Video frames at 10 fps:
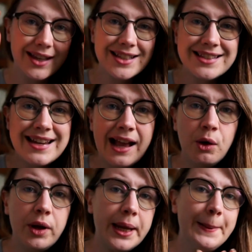It's
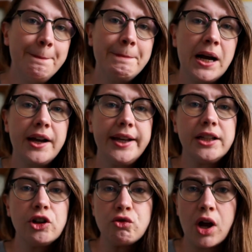now in my
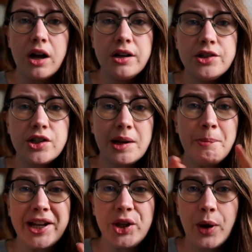garage in
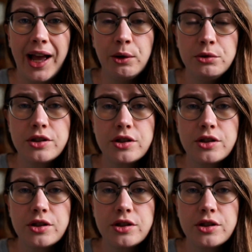my new house.